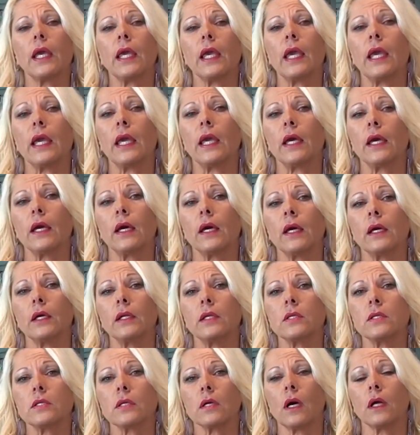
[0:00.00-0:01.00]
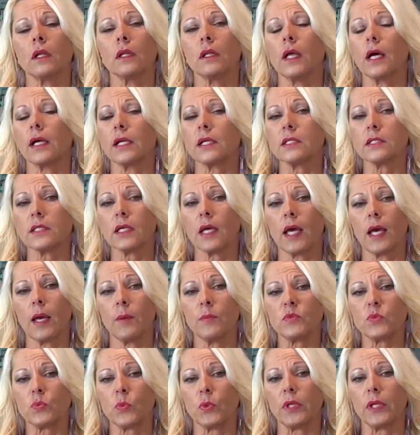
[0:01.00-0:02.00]
And a lot of
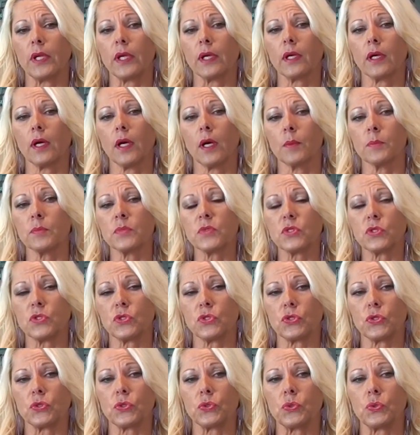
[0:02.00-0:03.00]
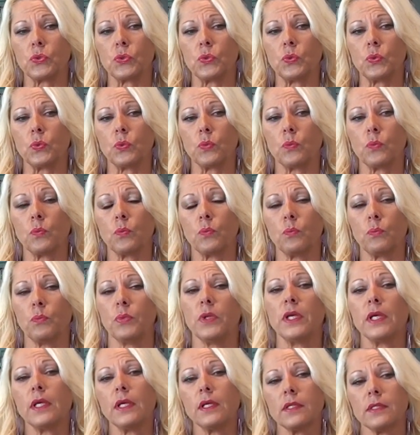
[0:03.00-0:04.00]
times when it comes to
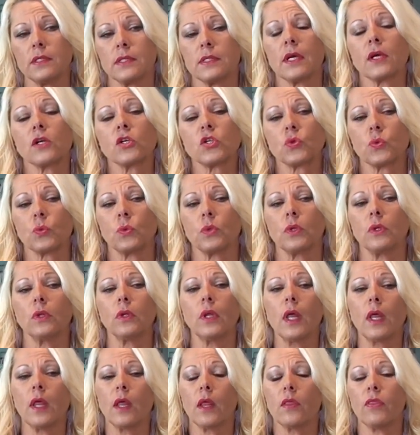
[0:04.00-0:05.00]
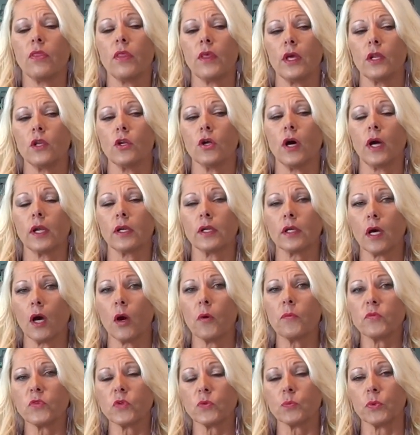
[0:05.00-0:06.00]
being sexual, they're not
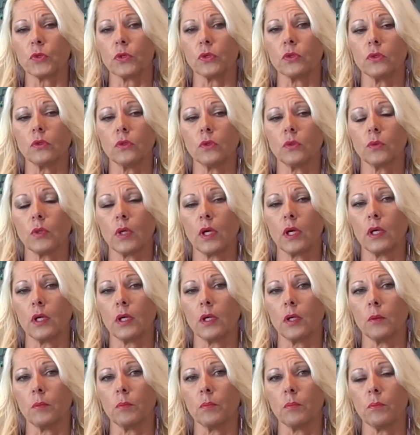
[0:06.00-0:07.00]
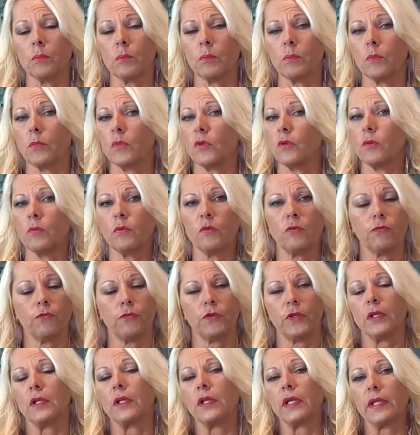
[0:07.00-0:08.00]
comfortable
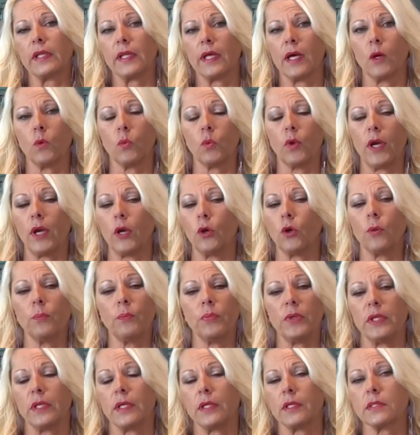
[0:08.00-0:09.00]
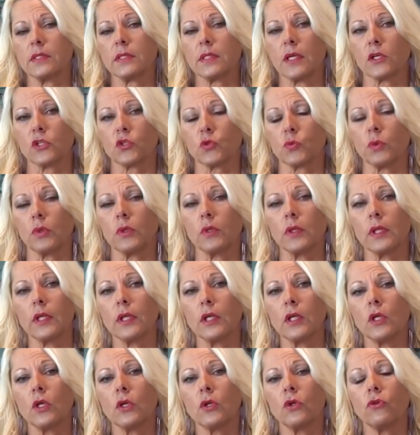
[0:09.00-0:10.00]
feeling that way or being sexual.
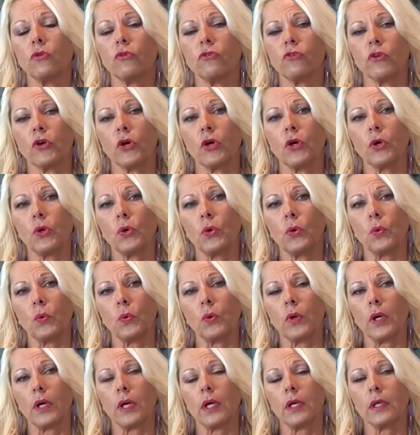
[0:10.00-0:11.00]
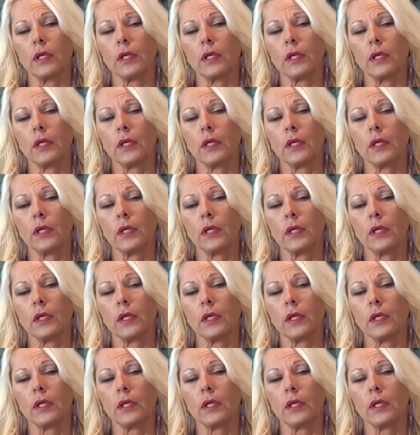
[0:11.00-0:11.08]
So